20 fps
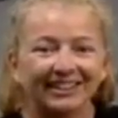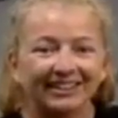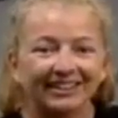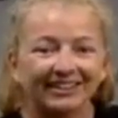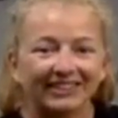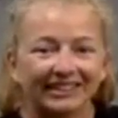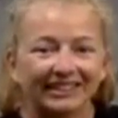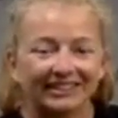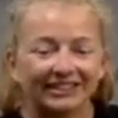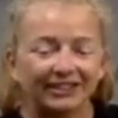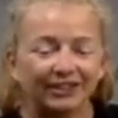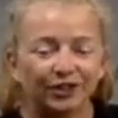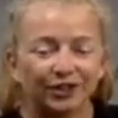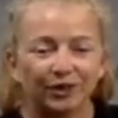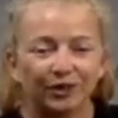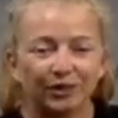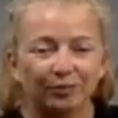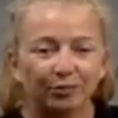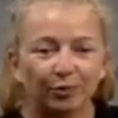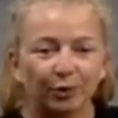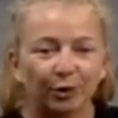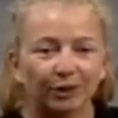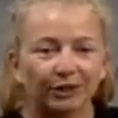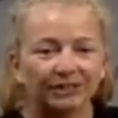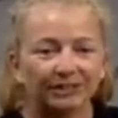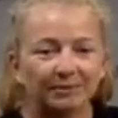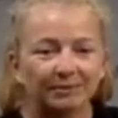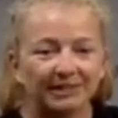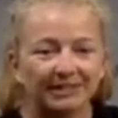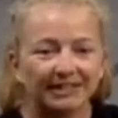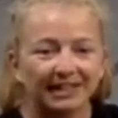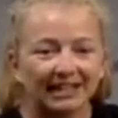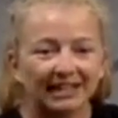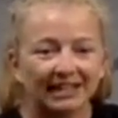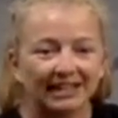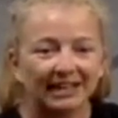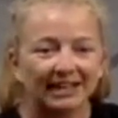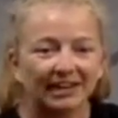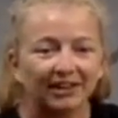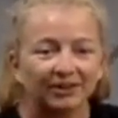It's so important to be taking
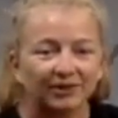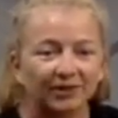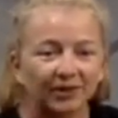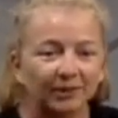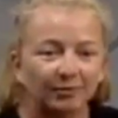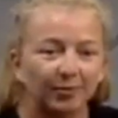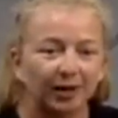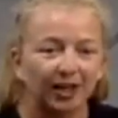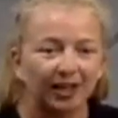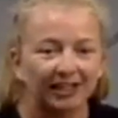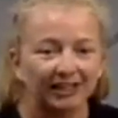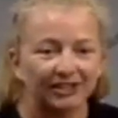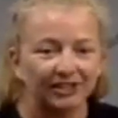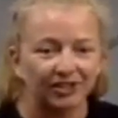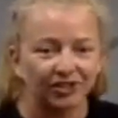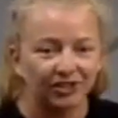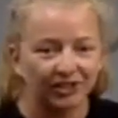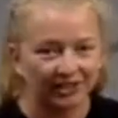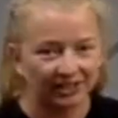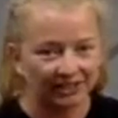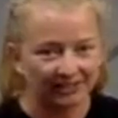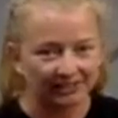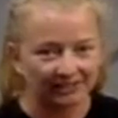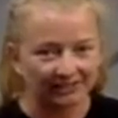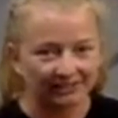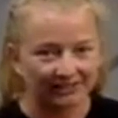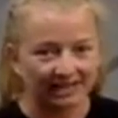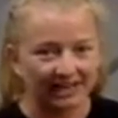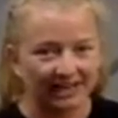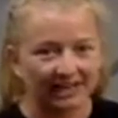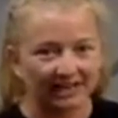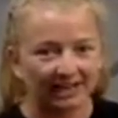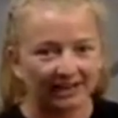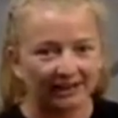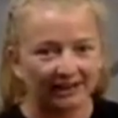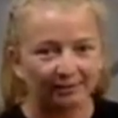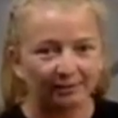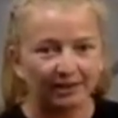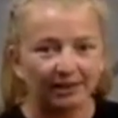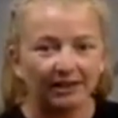care of our bodies during this time.
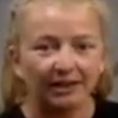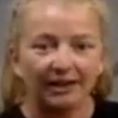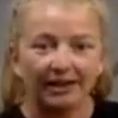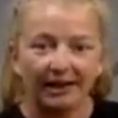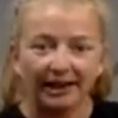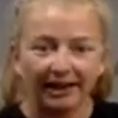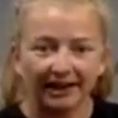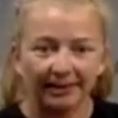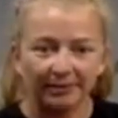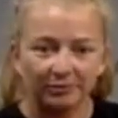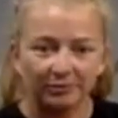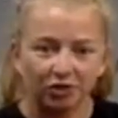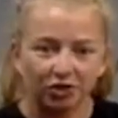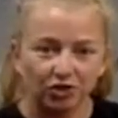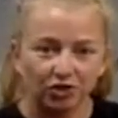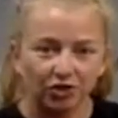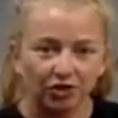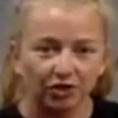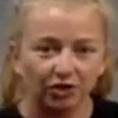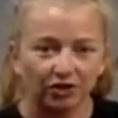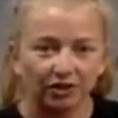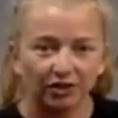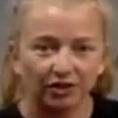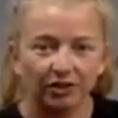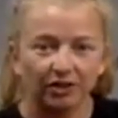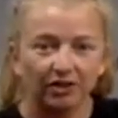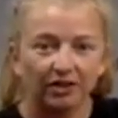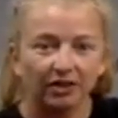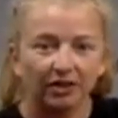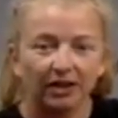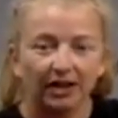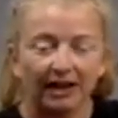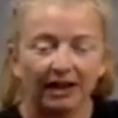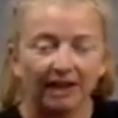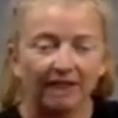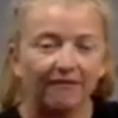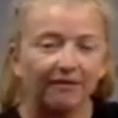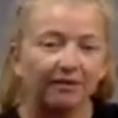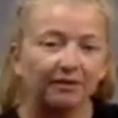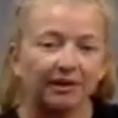I'm sure
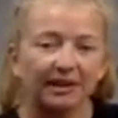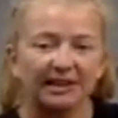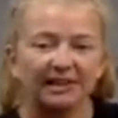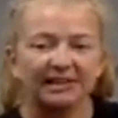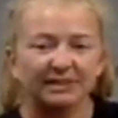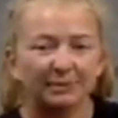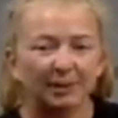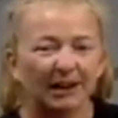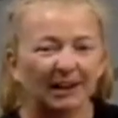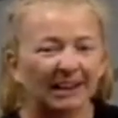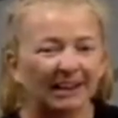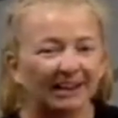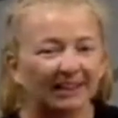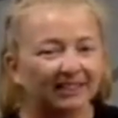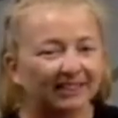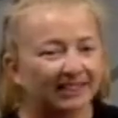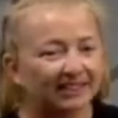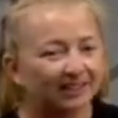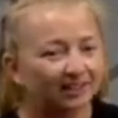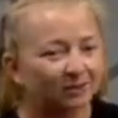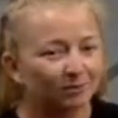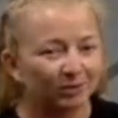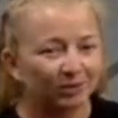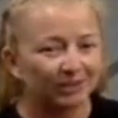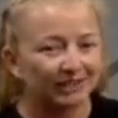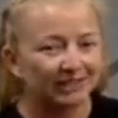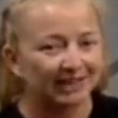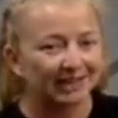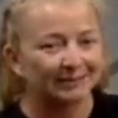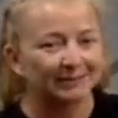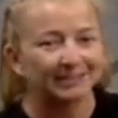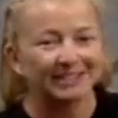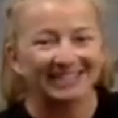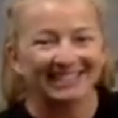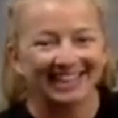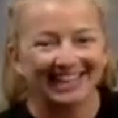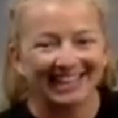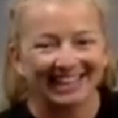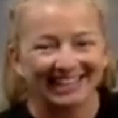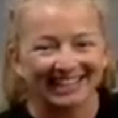everyone is spending a little more time
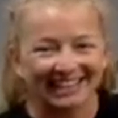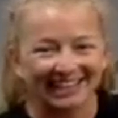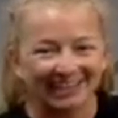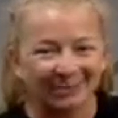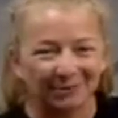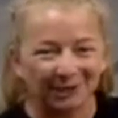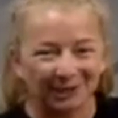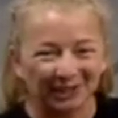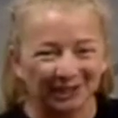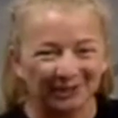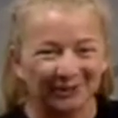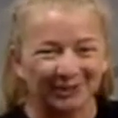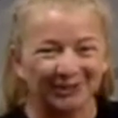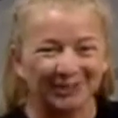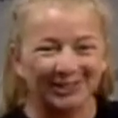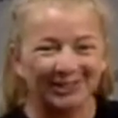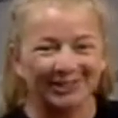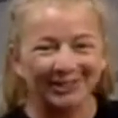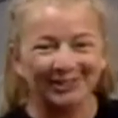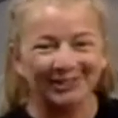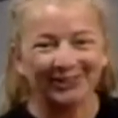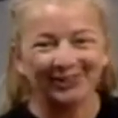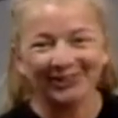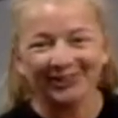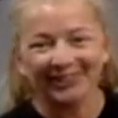sitting than we're used to.